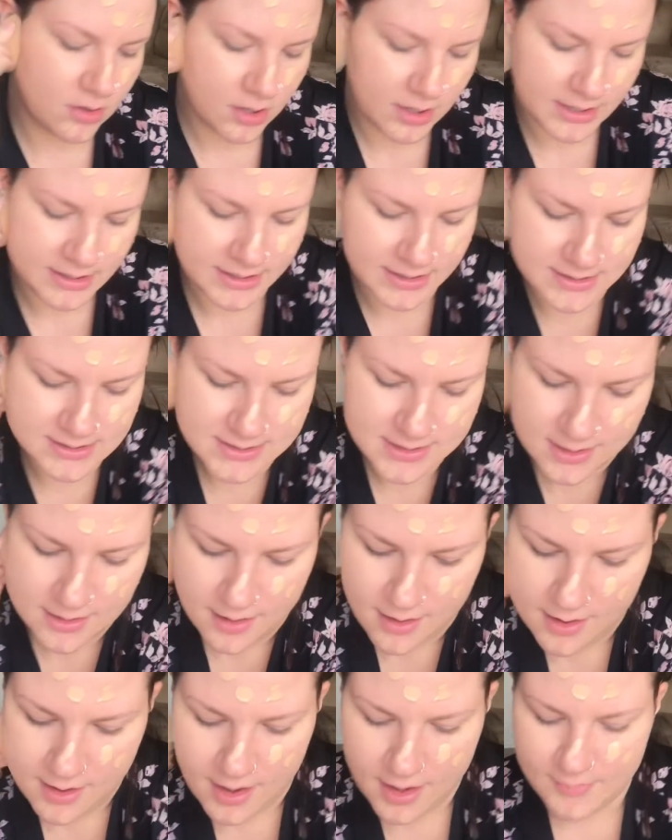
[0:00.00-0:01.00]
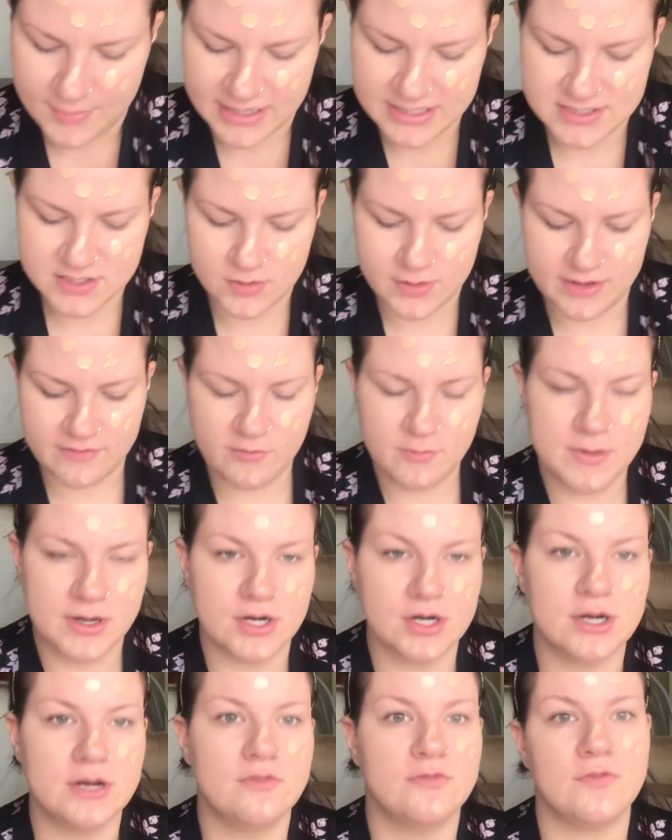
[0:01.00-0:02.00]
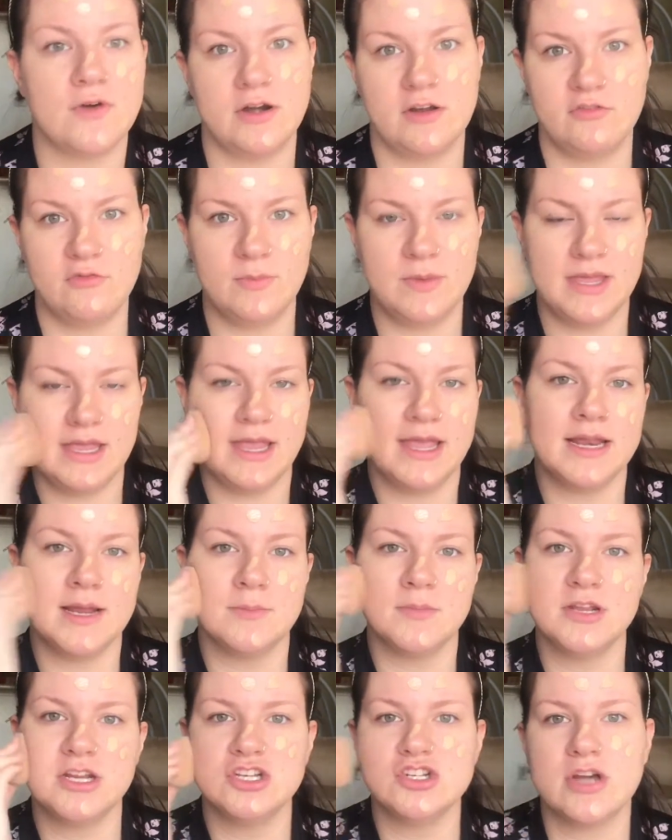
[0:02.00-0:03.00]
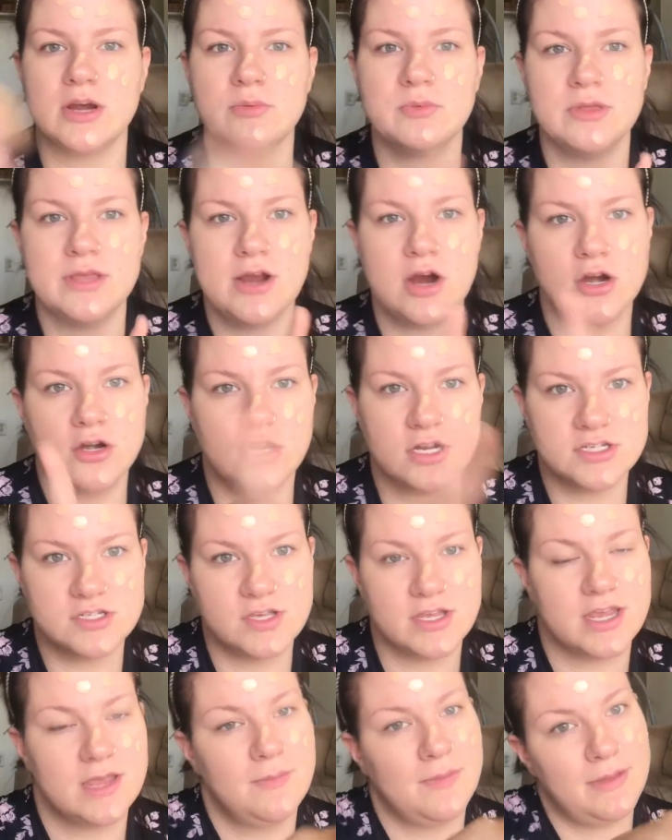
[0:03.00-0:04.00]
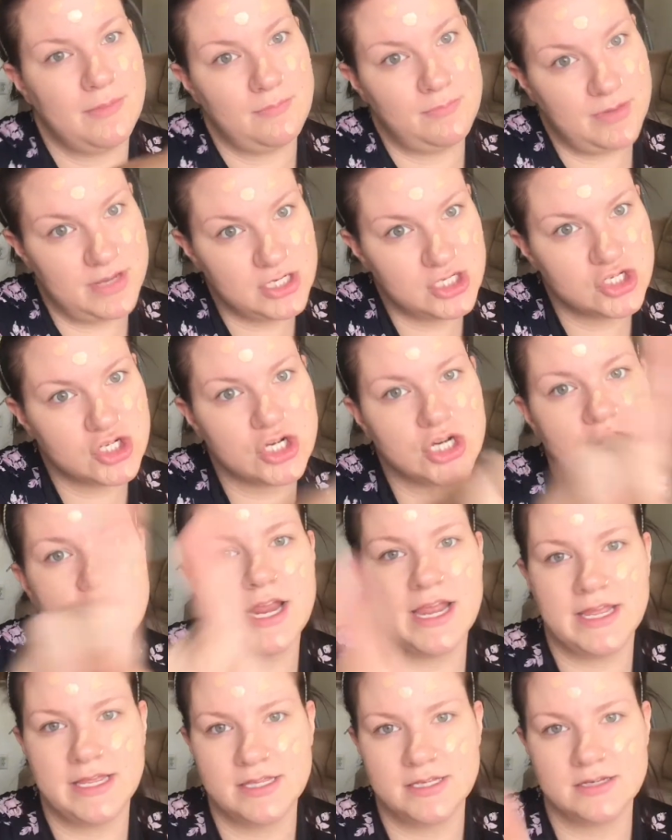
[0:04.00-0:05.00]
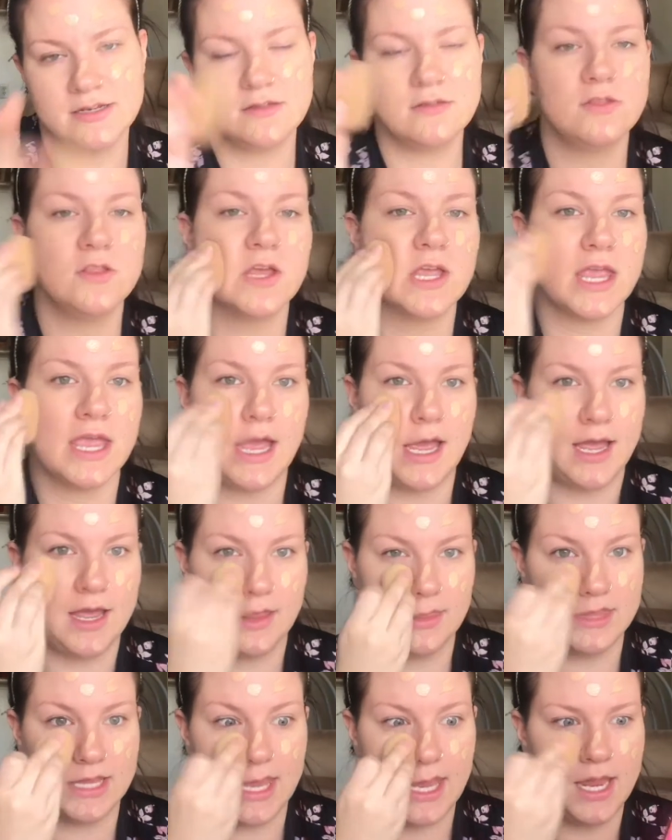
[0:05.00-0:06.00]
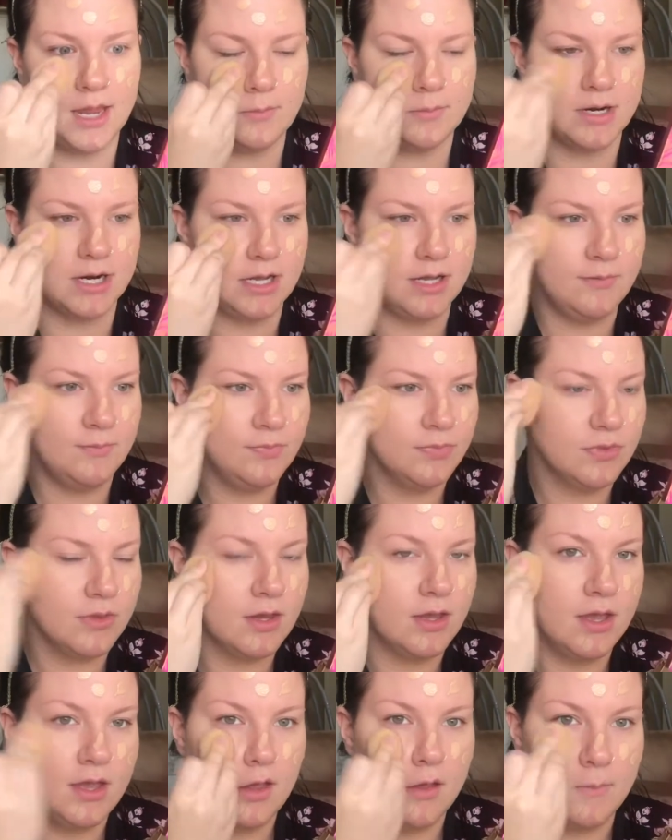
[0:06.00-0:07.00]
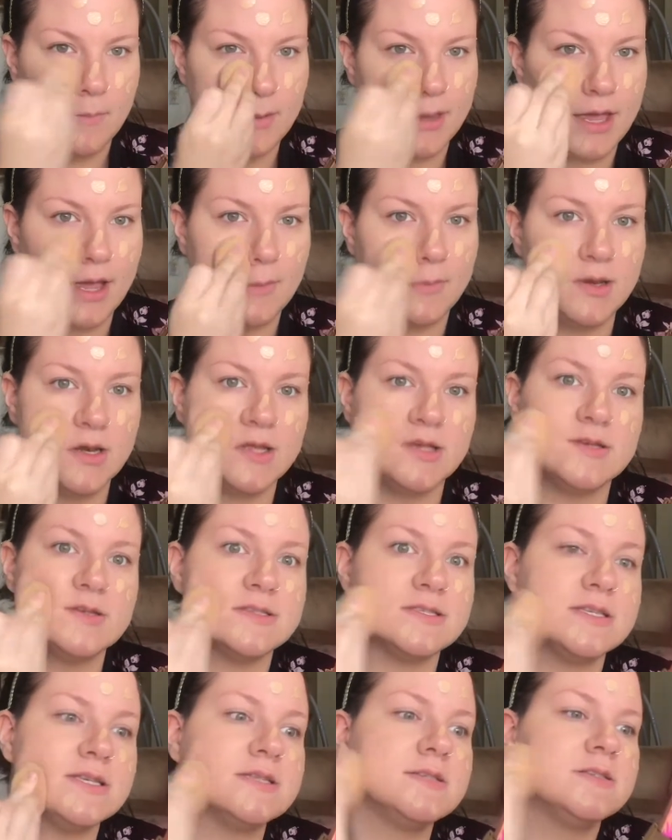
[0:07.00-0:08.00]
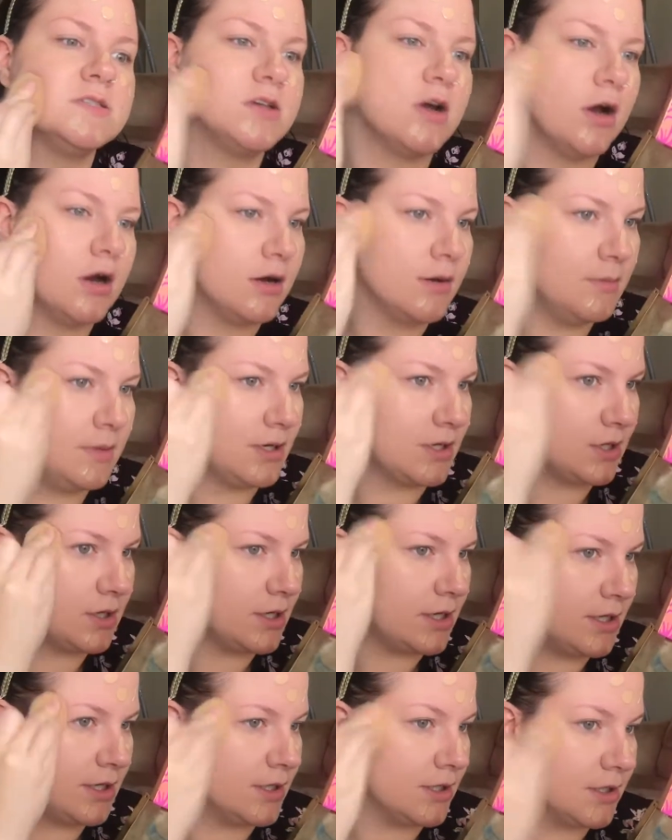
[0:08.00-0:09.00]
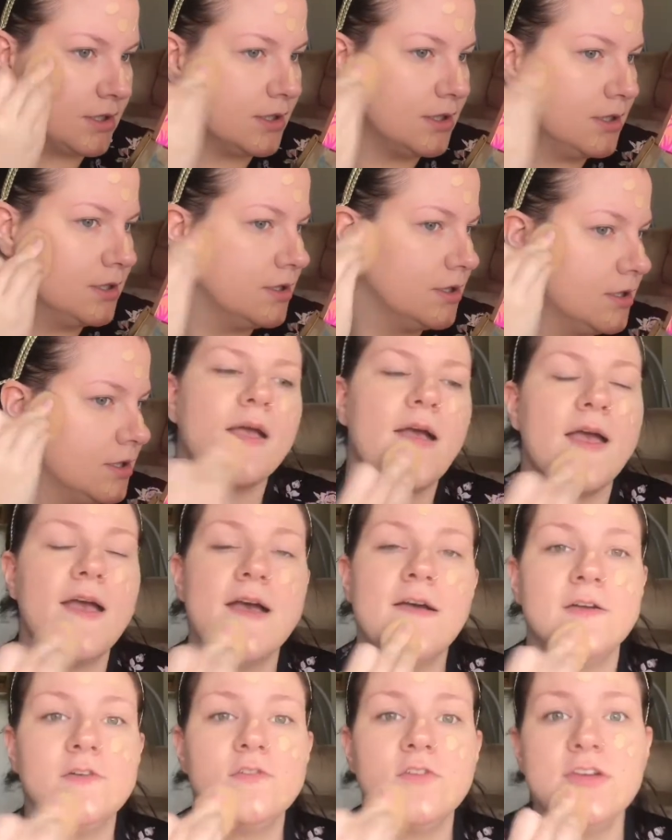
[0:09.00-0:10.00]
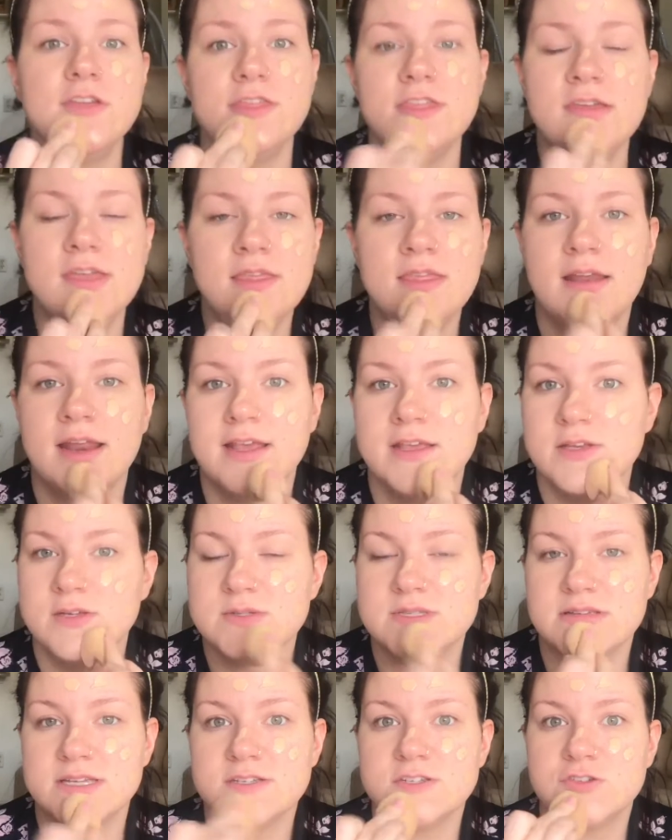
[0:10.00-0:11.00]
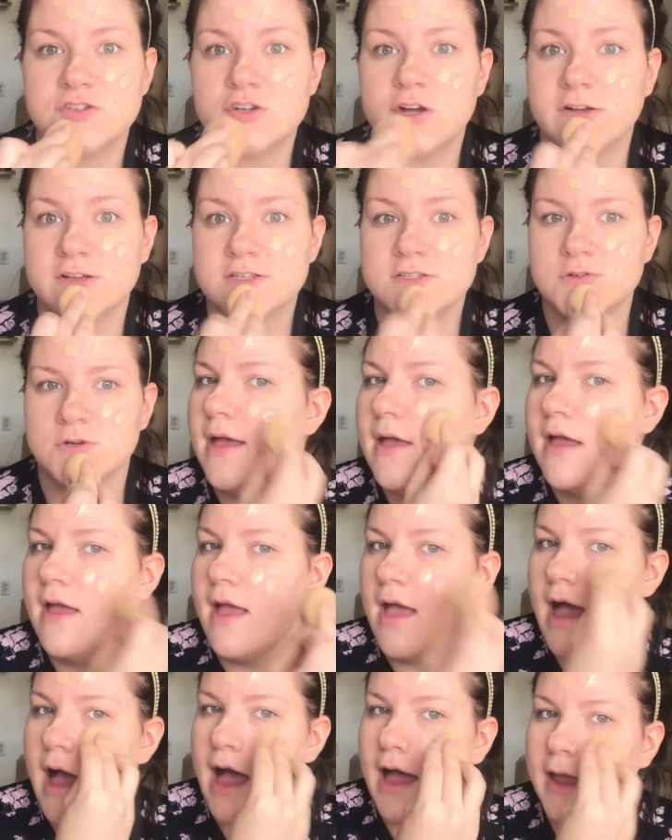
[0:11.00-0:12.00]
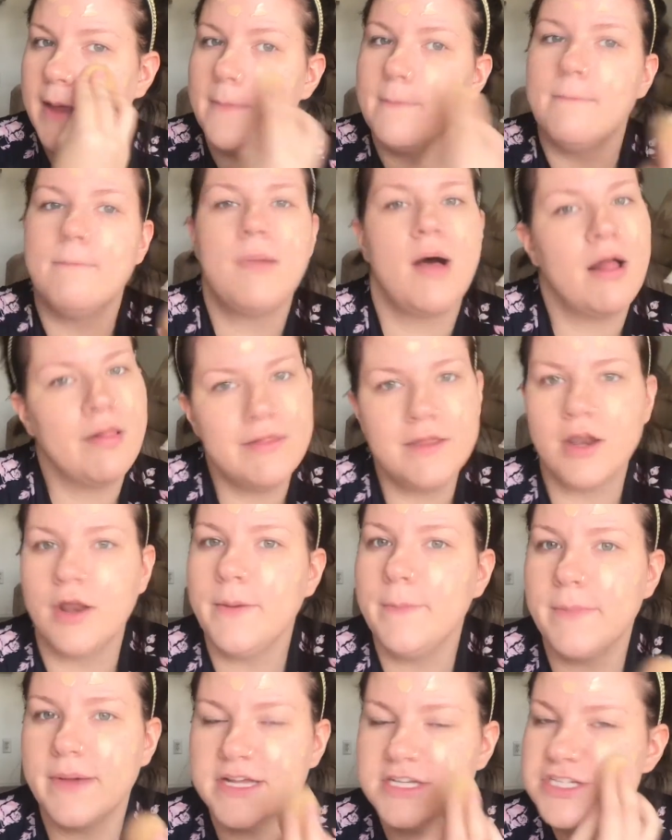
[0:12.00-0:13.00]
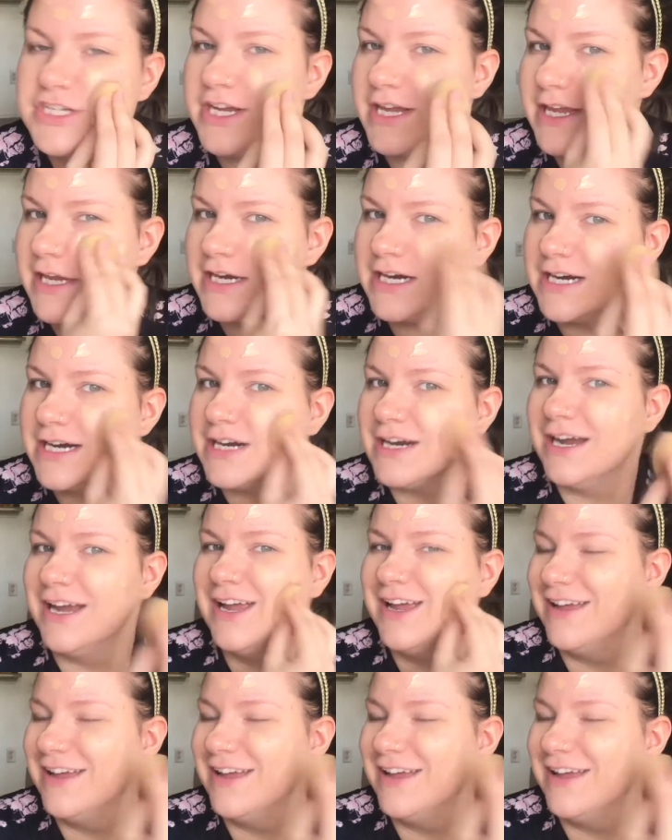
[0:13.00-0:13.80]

on it. I don't have a mirror in front of me, and I'm gonna try really hard not to look at my picture and look at the camera, but I'm gonna use this Tarte mirror here. Everything that I use is drugstore. I am balling on a budget here.